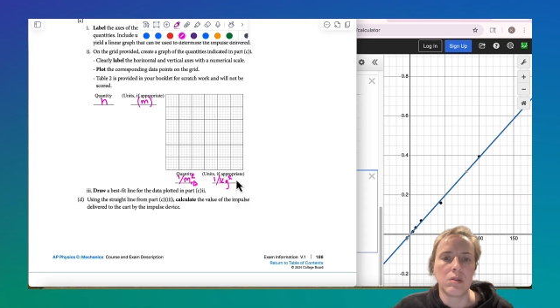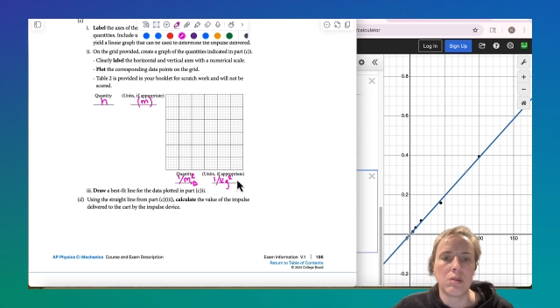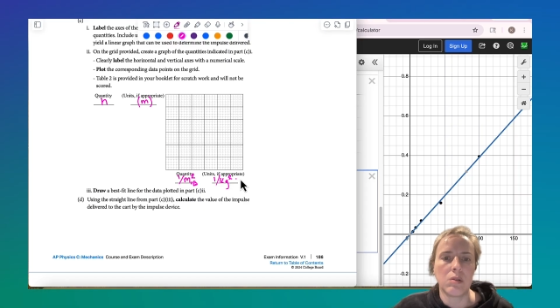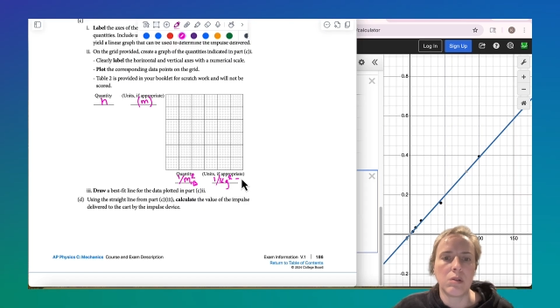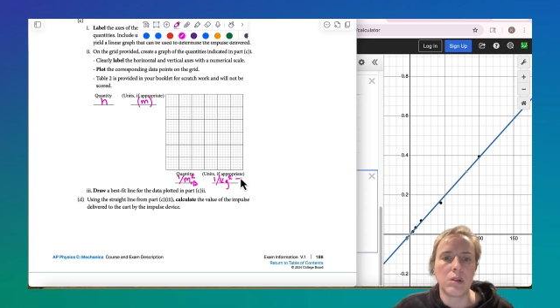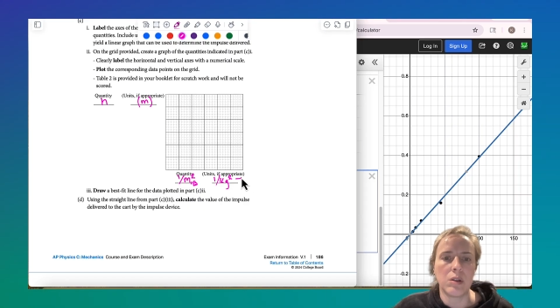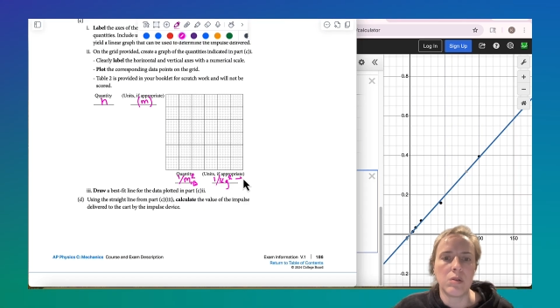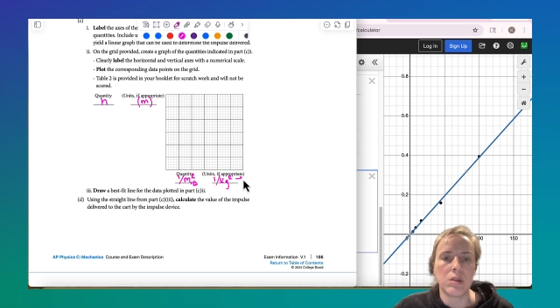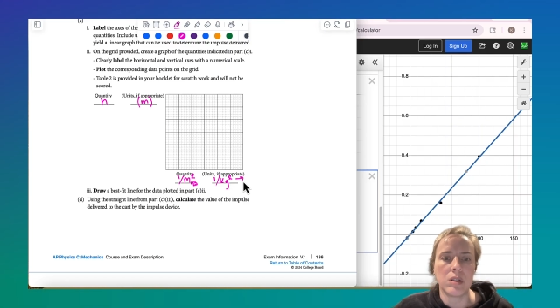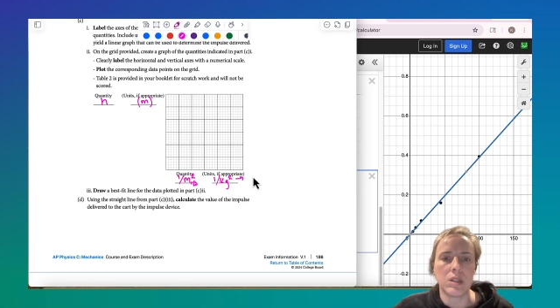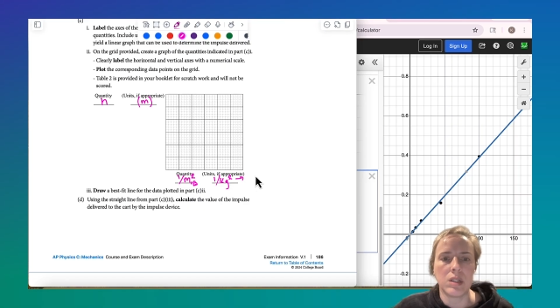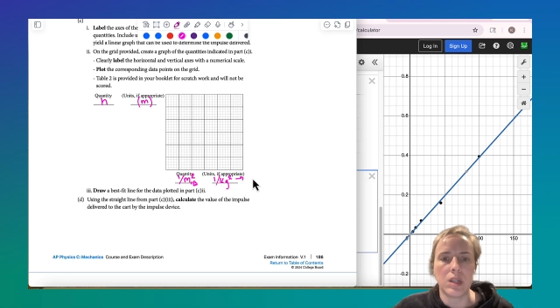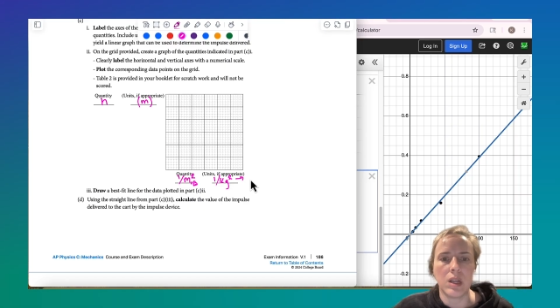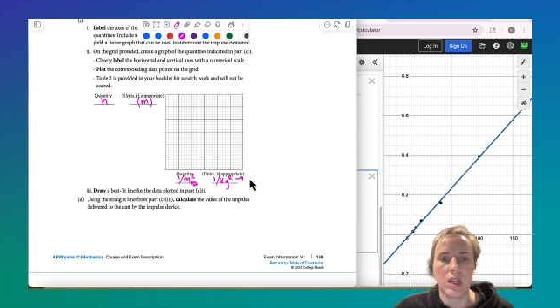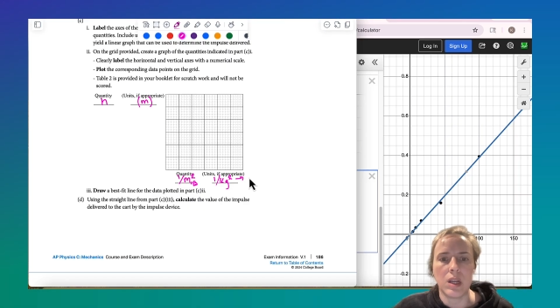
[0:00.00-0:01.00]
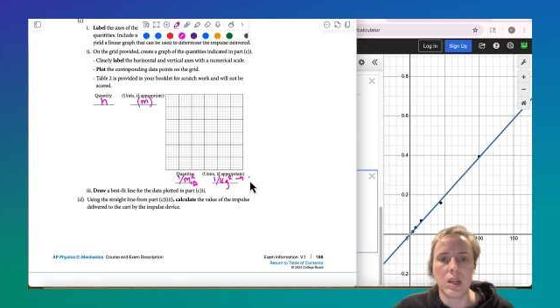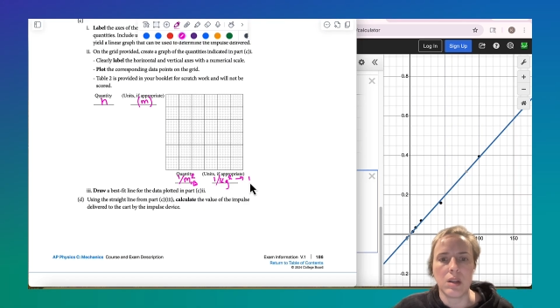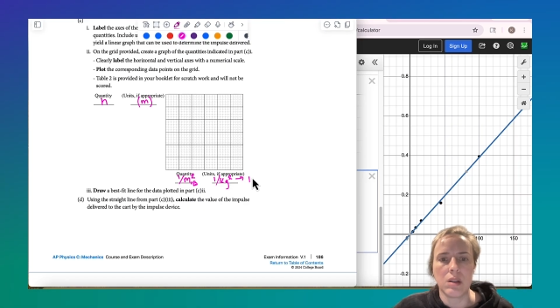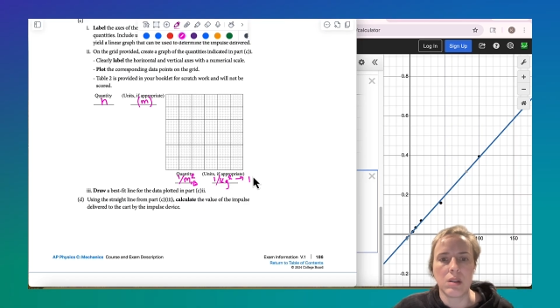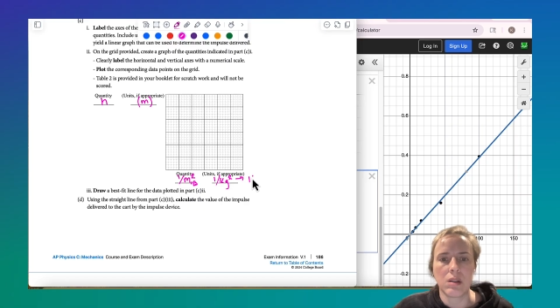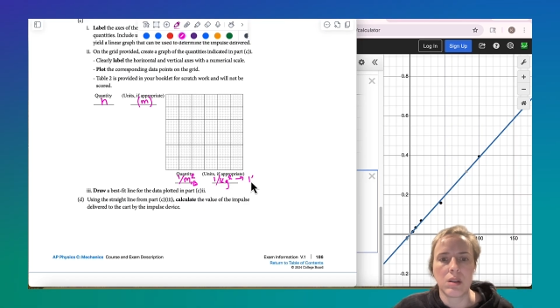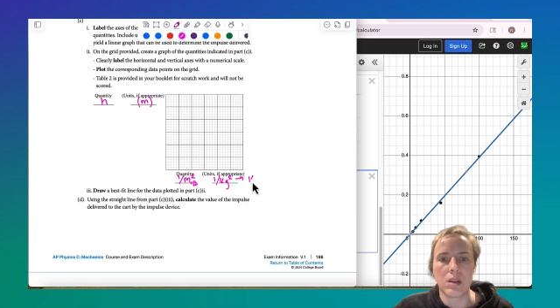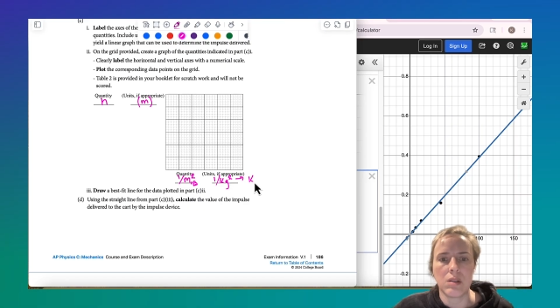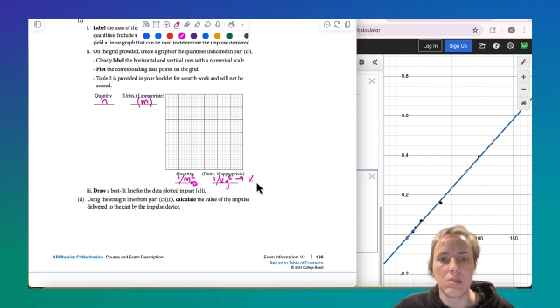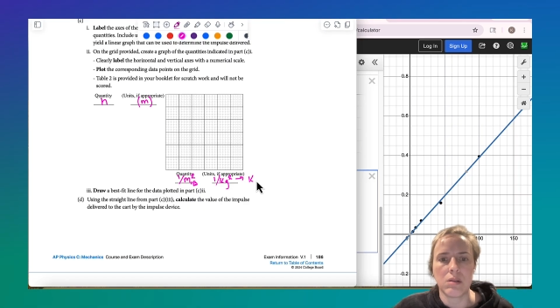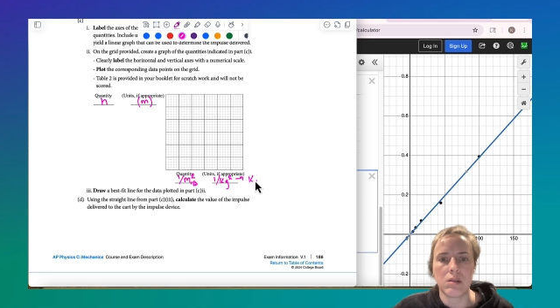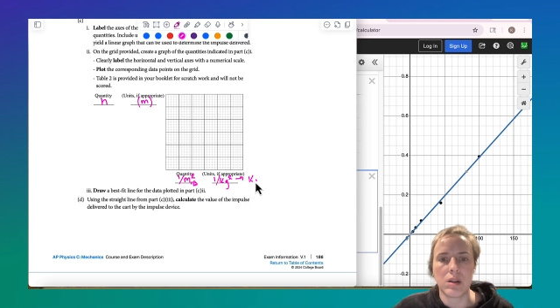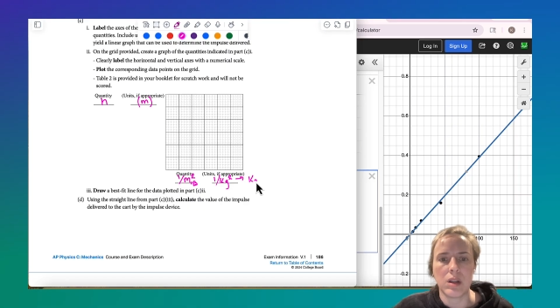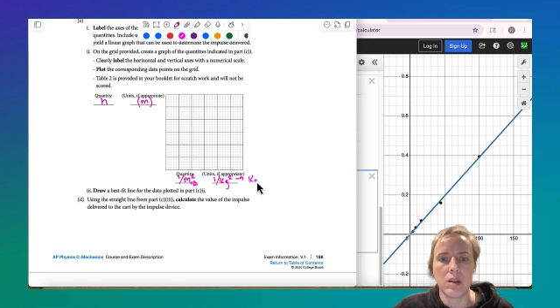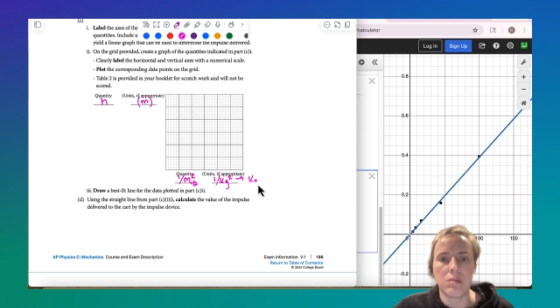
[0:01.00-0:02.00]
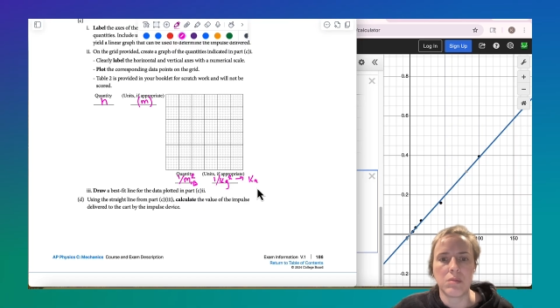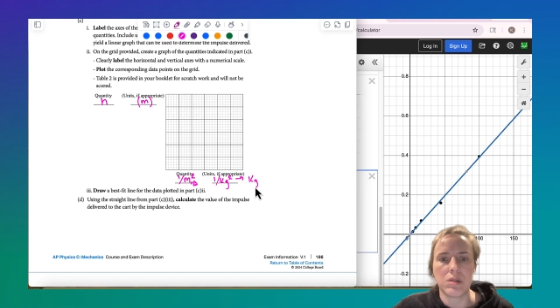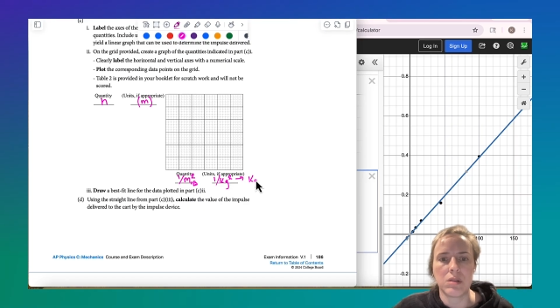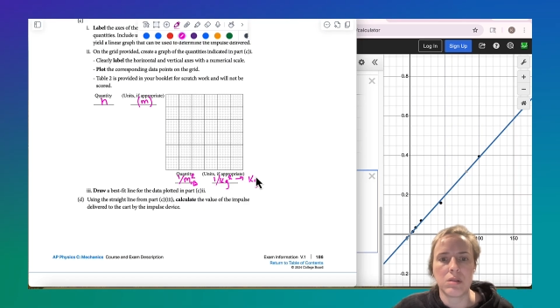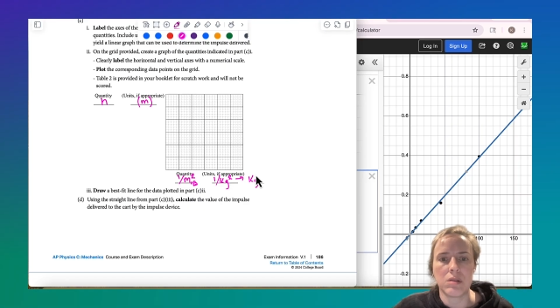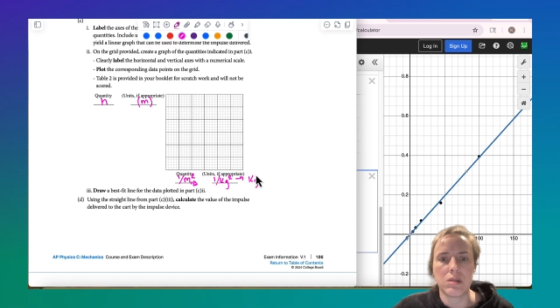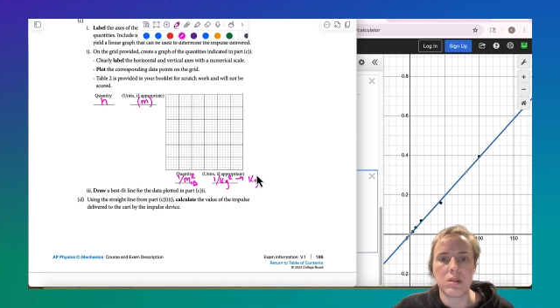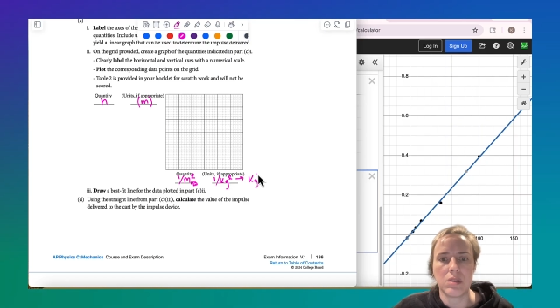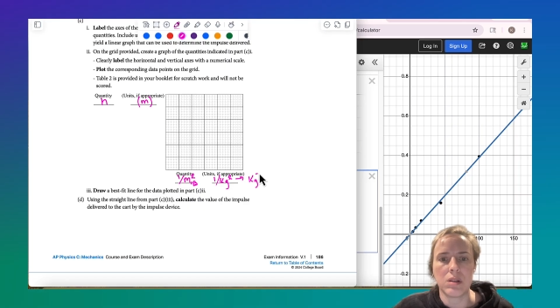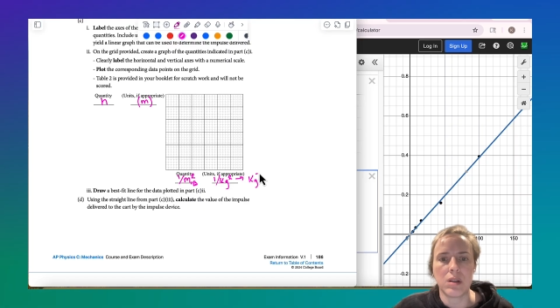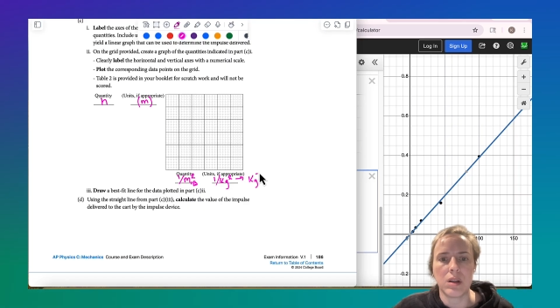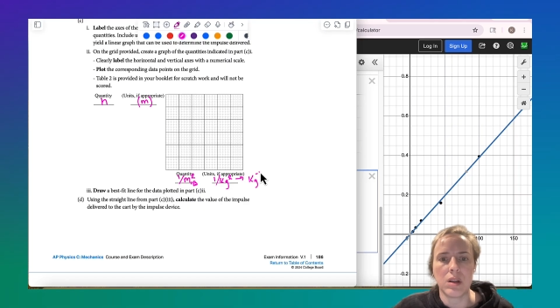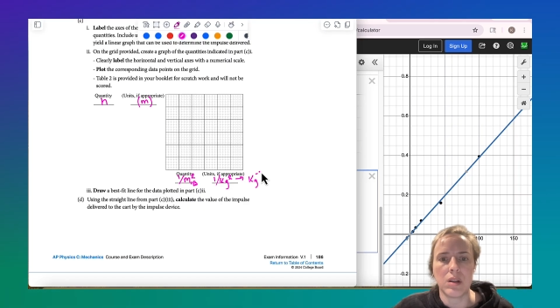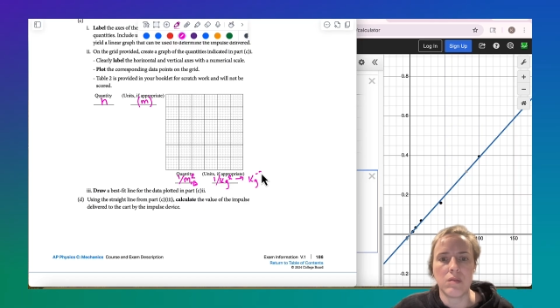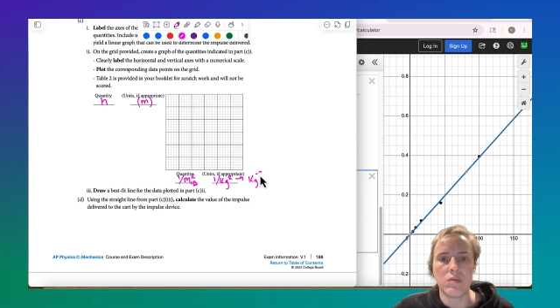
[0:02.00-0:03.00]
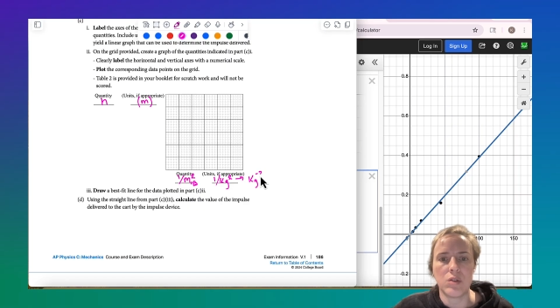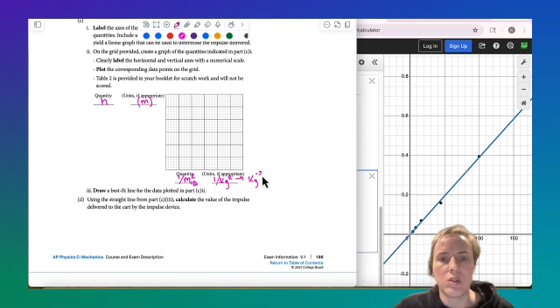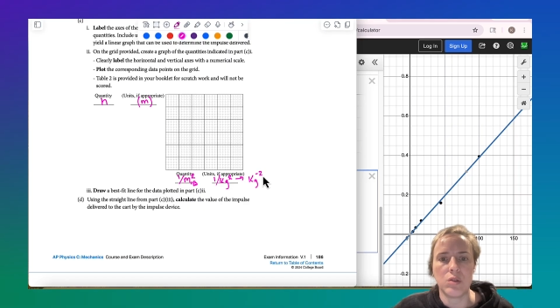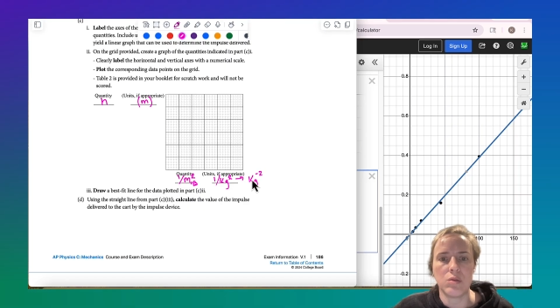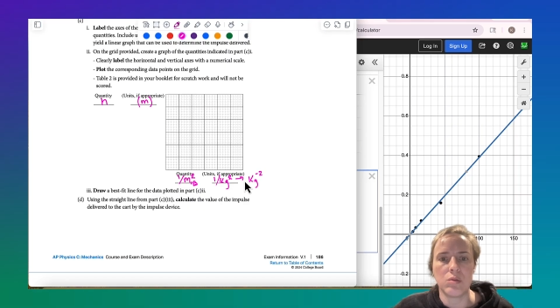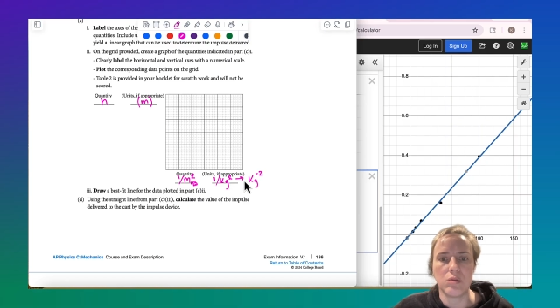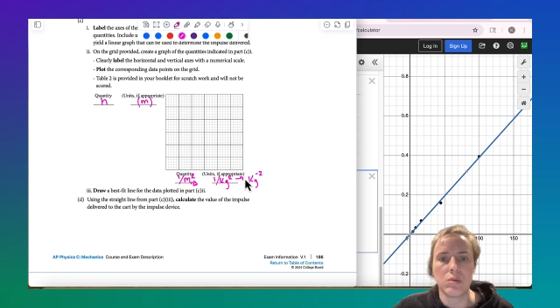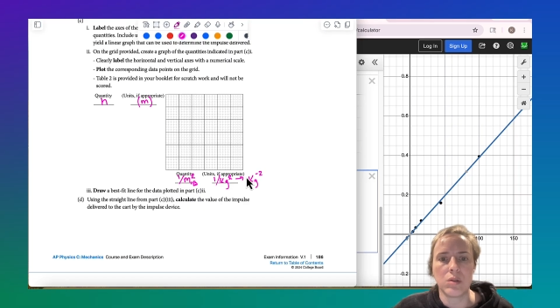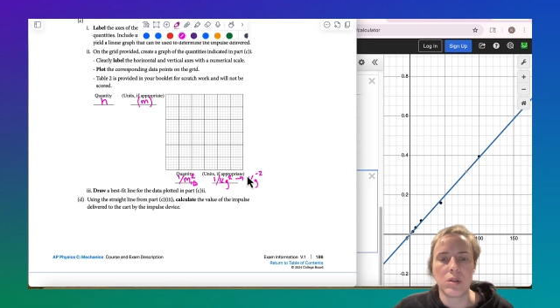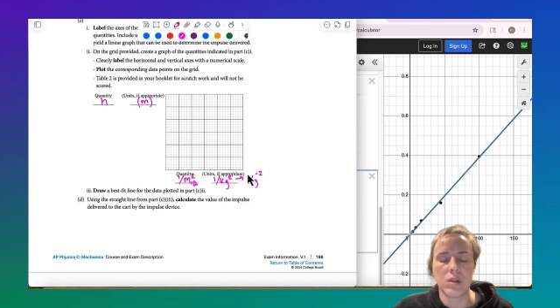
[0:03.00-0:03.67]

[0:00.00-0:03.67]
Or you can say kilograms to the -2